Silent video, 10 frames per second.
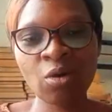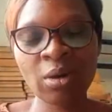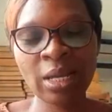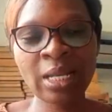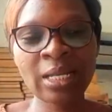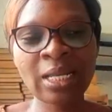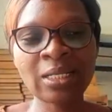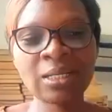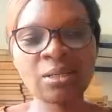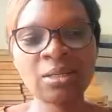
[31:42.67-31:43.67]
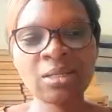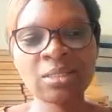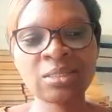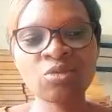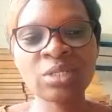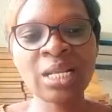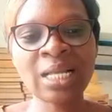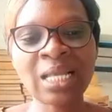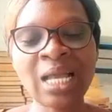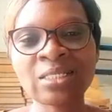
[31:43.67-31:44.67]
and then is to say
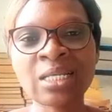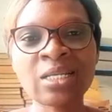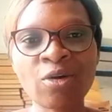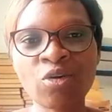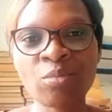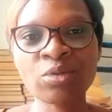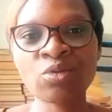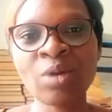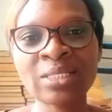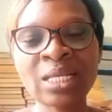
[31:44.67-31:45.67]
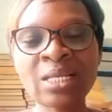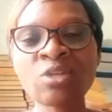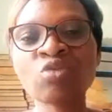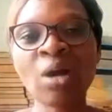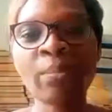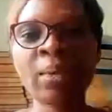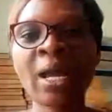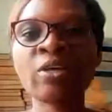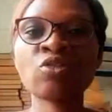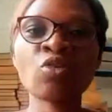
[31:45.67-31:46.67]
that I studied economics. You are studying it to
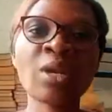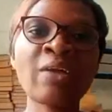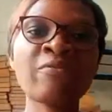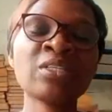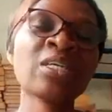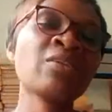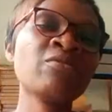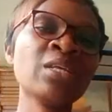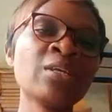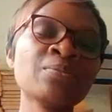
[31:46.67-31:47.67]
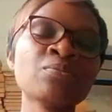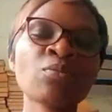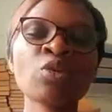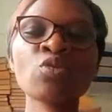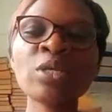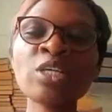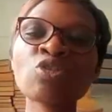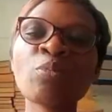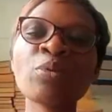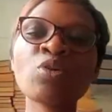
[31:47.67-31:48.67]
apply it to your life each and every day. So
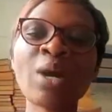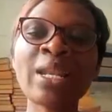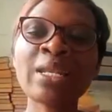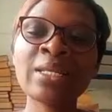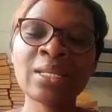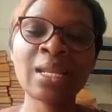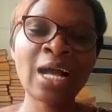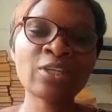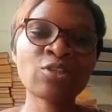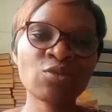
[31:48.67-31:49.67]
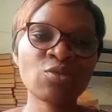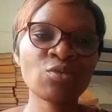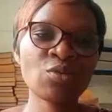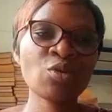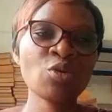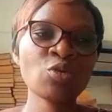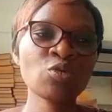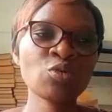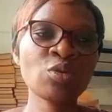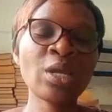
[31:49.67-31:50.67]
each topic you are learning as
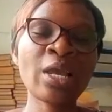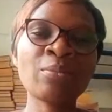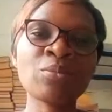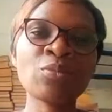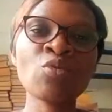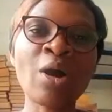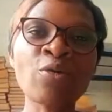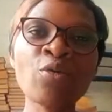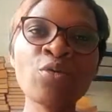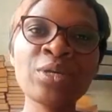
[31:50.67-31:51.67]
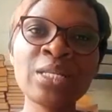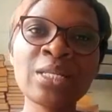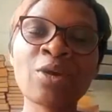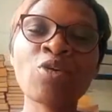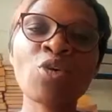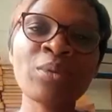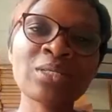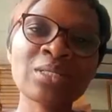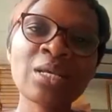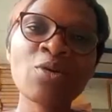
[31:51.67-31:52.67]
you are growing in
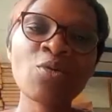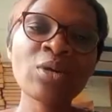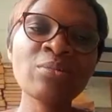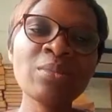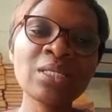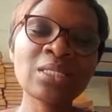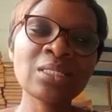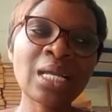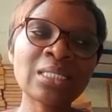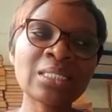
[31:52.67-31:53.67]
economics, what it means is that